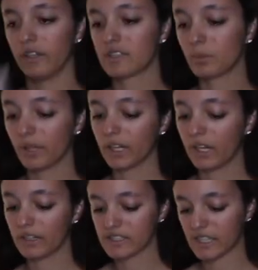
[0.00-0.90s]
This one I
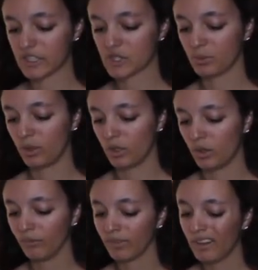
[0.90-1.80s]
got in a size
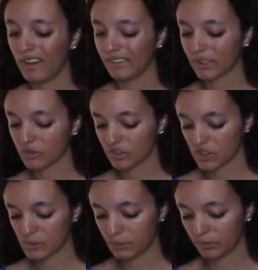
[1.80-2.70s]
small. I think that was
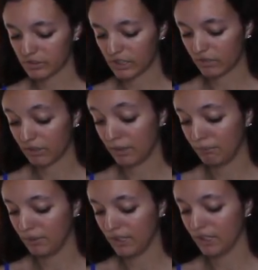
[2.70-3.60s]
because people said it
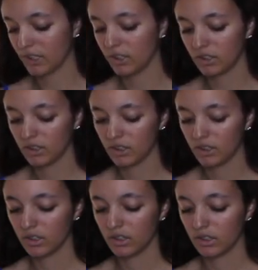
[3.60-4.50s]
ran big.
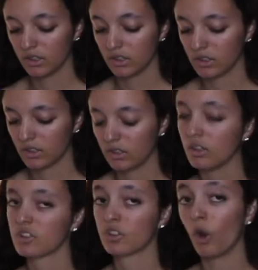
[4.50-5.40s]

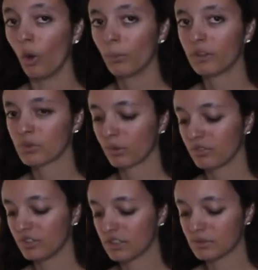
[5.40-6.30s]
Let's hope this
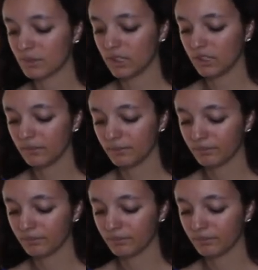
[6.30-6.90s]
one fits me.